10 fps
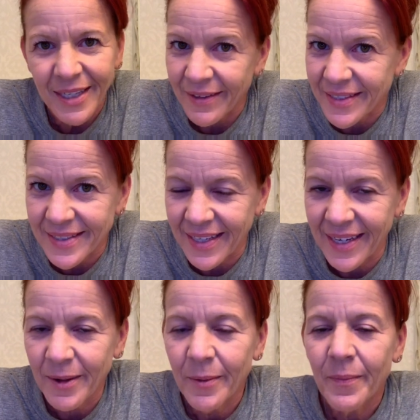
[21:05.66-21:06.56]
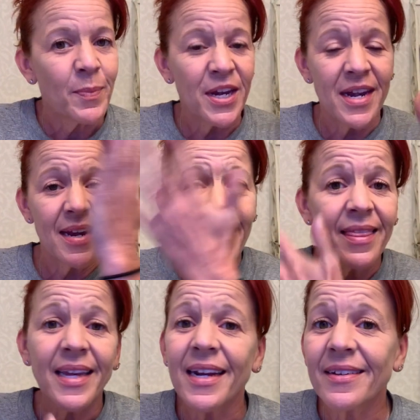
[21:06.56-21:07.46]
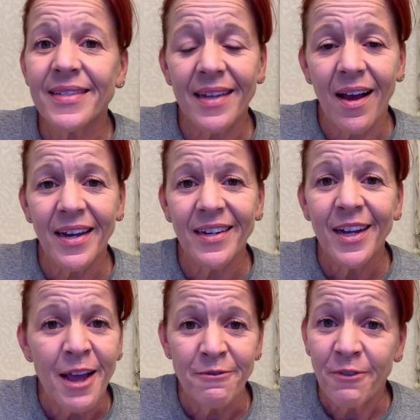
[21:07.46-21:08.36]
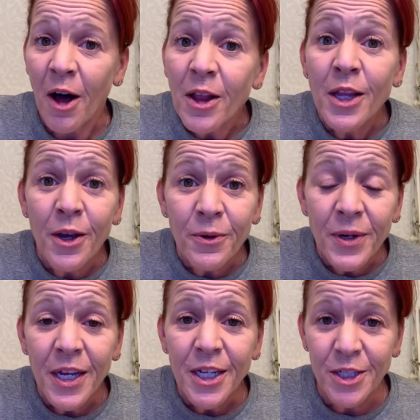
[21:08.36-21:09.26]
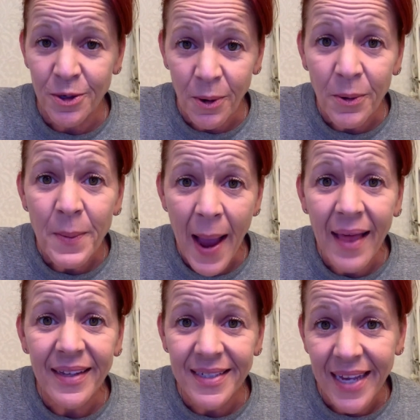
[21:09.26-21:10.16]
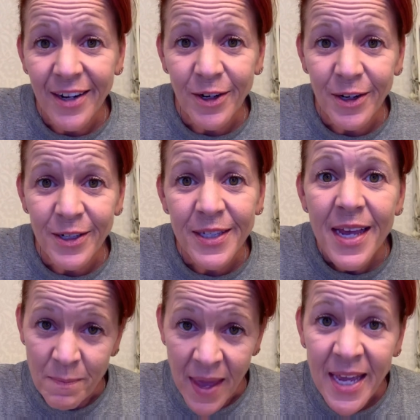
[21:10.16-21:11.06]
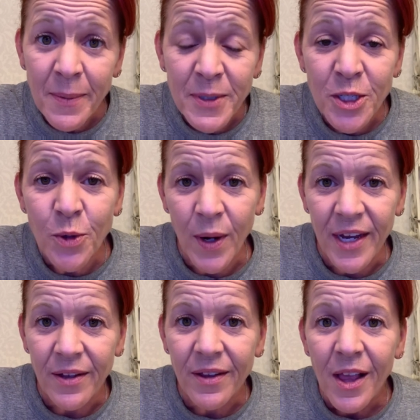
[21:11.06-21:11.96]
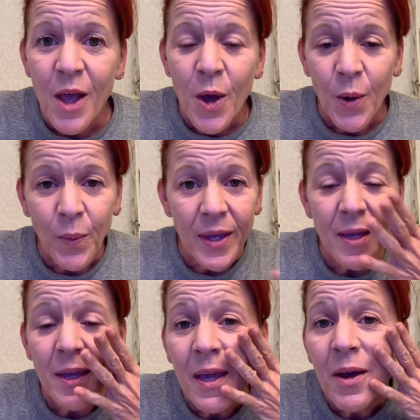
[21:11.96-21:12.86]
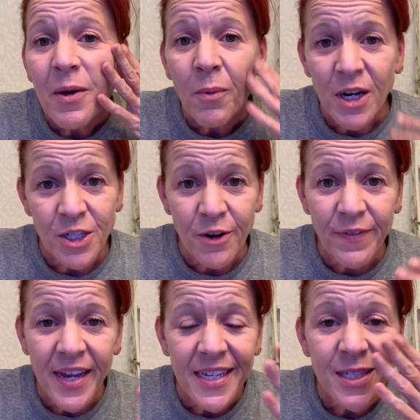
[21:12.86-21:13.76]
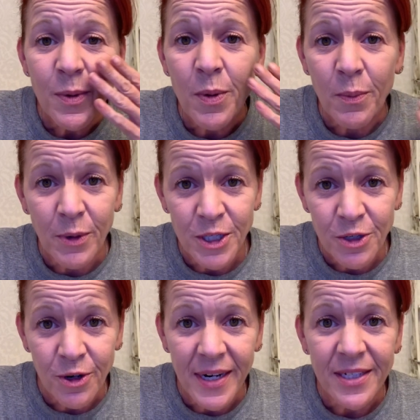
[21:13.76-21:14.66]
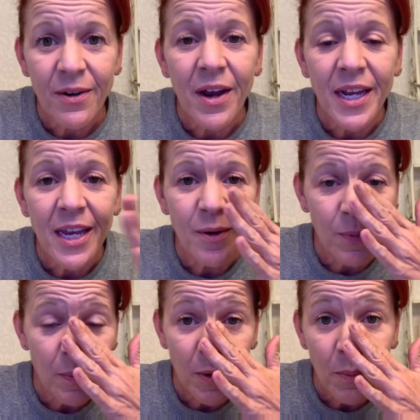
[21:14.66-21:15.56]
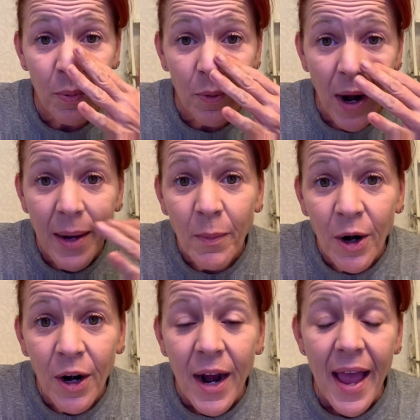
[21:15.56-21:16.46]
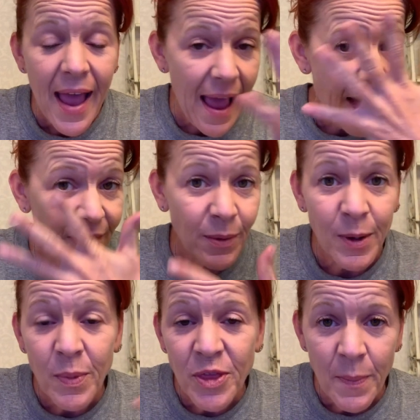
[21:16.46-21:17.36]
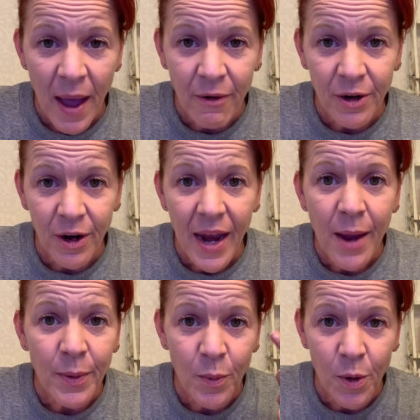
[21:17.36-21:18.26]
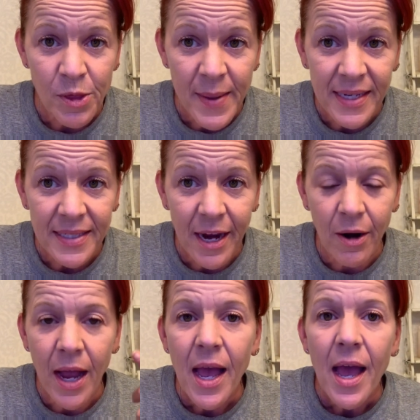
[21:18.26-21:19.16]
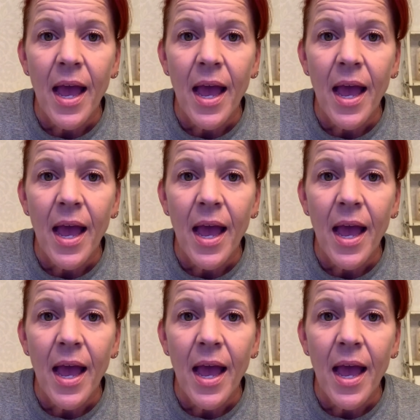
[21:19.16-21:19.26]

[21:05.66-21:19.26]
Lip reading: Seriously. I put nothing else on. I followed Jerome Alexander's makeup tutorial. We washed our face, we put moisturizer on it, we put primer, and then we put the powder and we wore the mascara.